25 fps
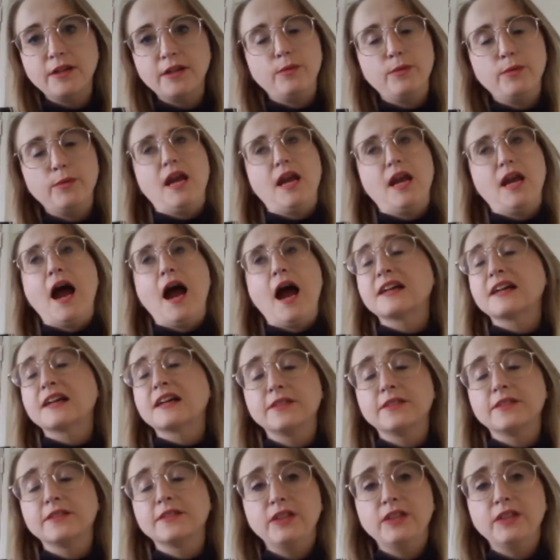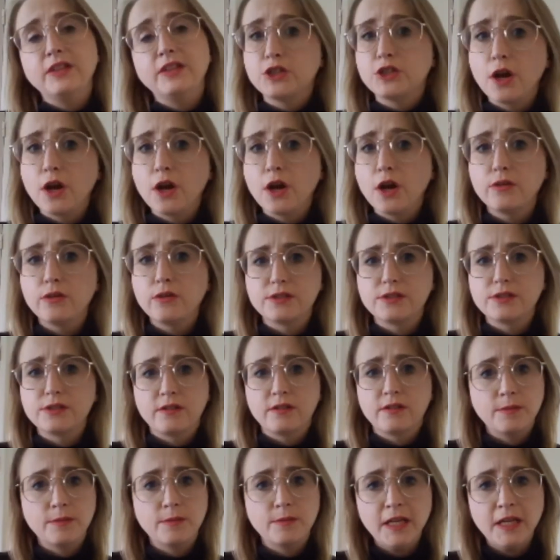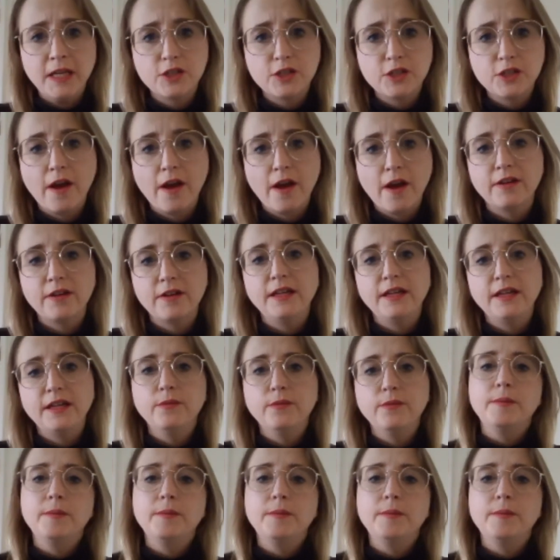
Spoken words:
We actively chose not to be a charity.